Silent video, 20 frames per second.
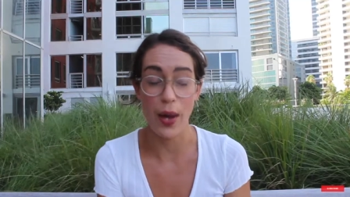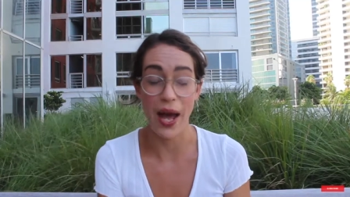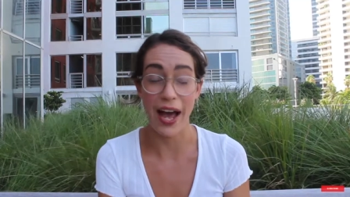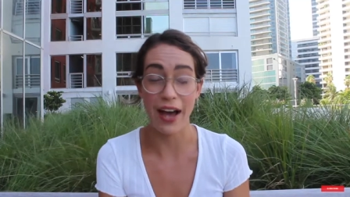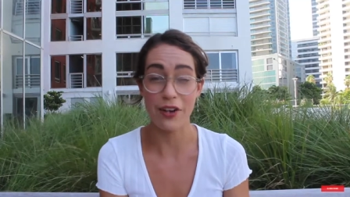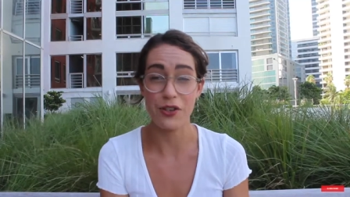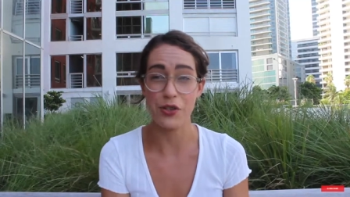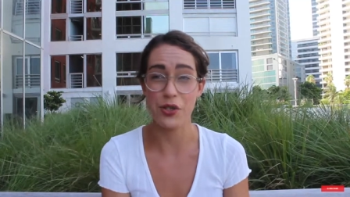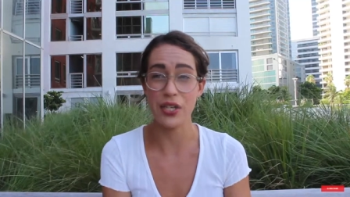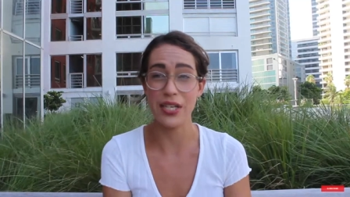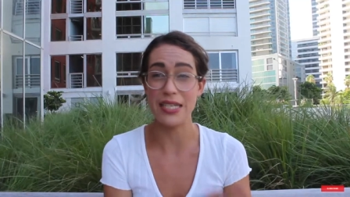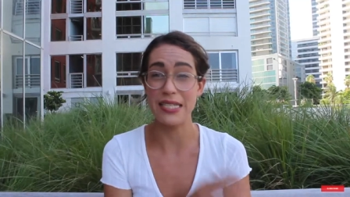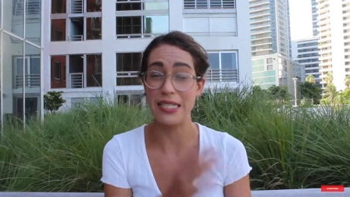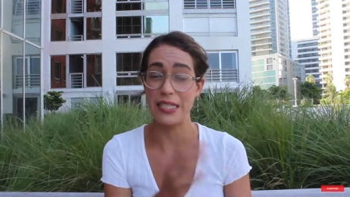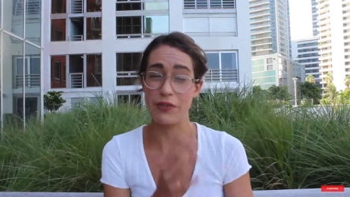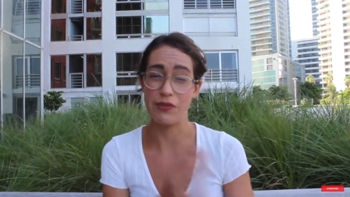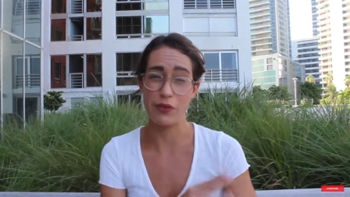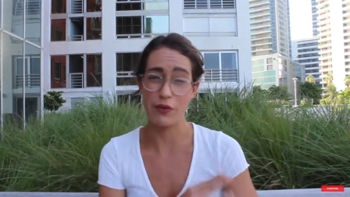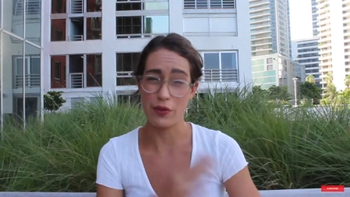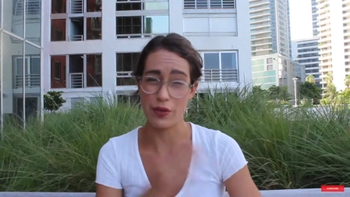actually is
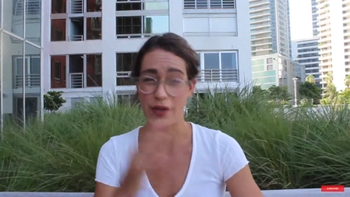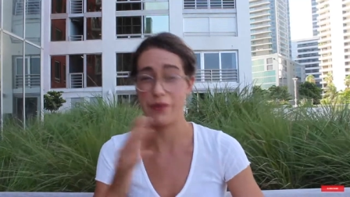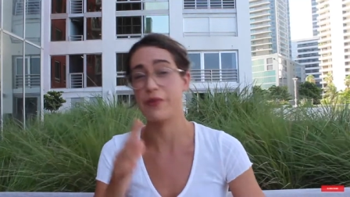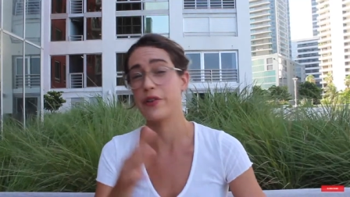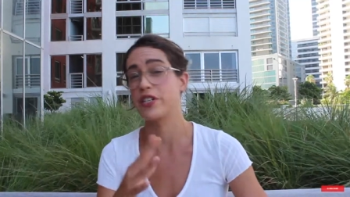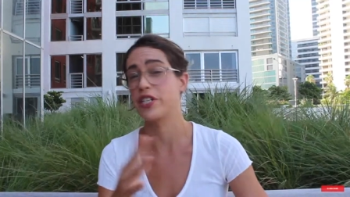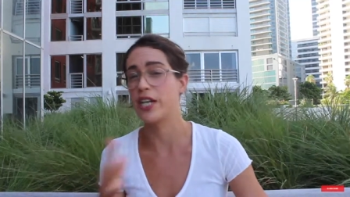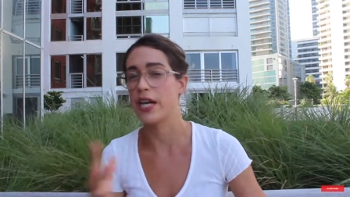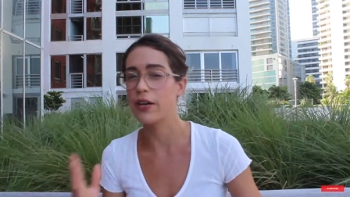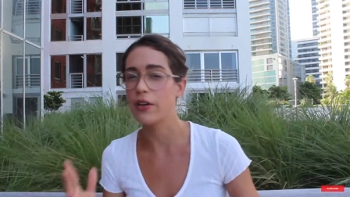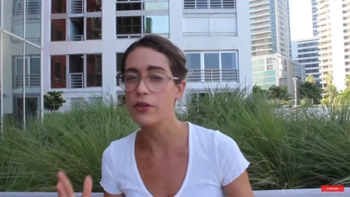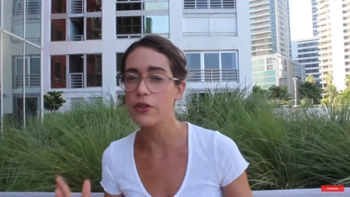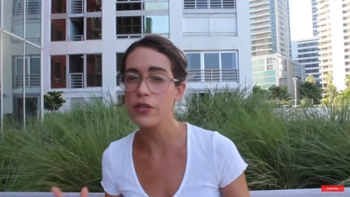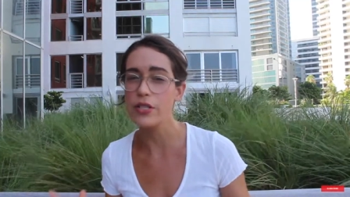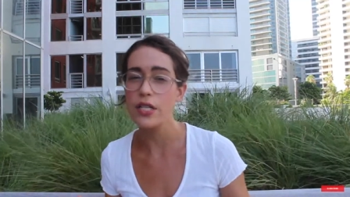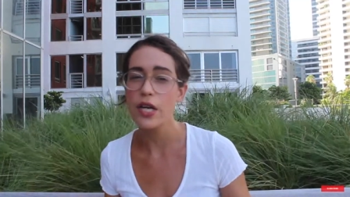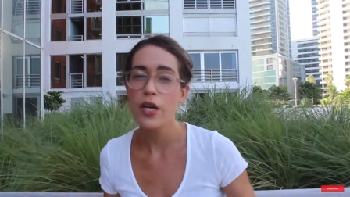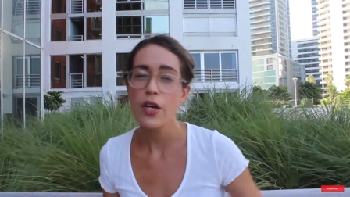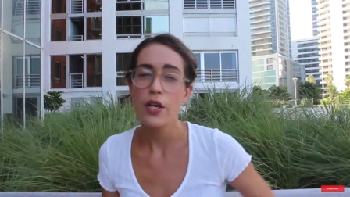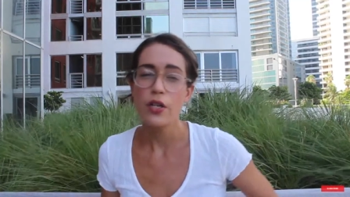different for different channels.